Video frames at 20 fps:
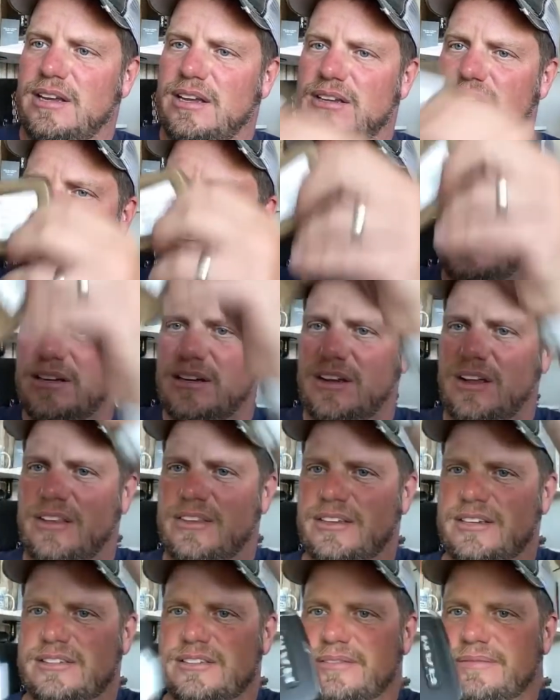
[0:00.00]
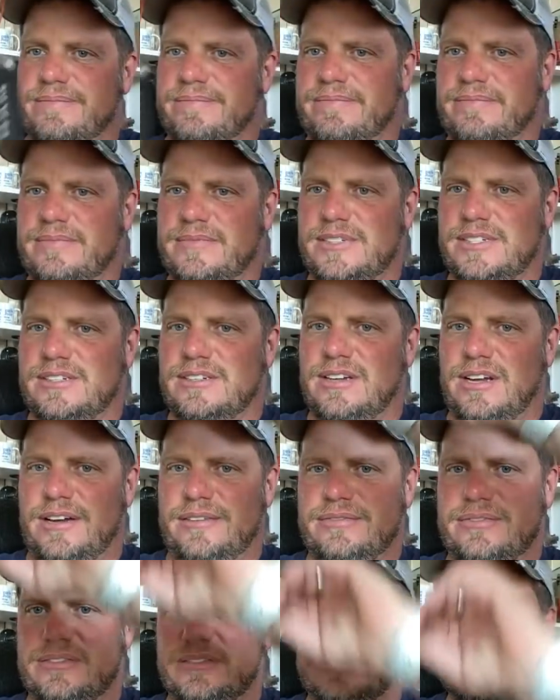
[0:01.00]
So look at all this
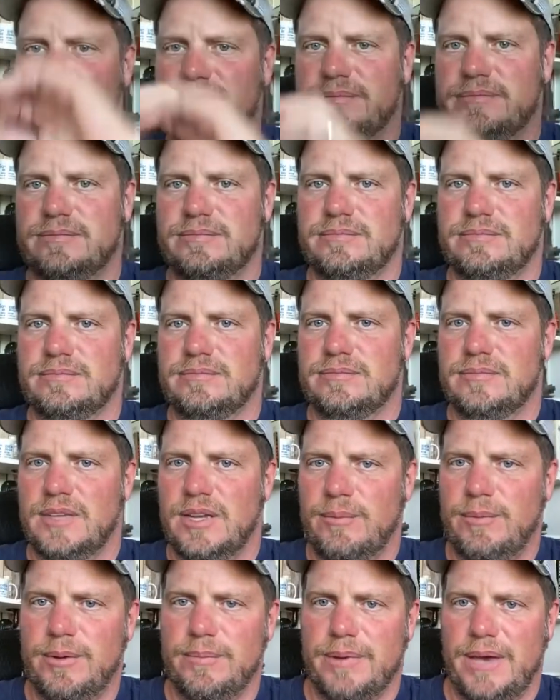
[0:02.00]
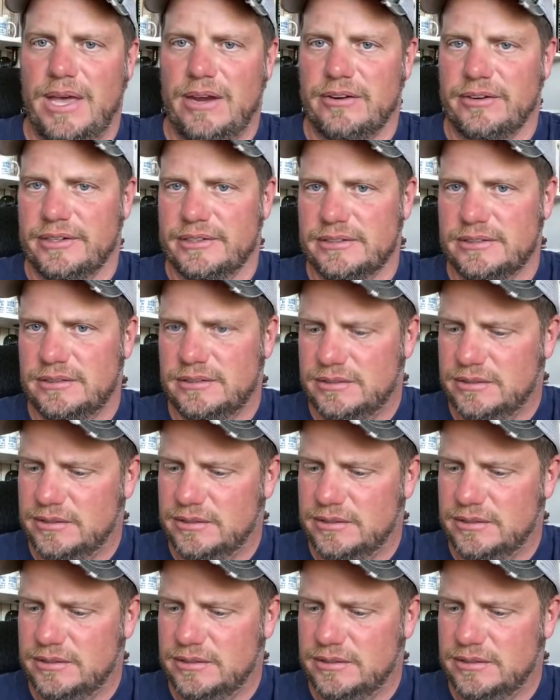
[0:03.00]
stuff. How many batteries?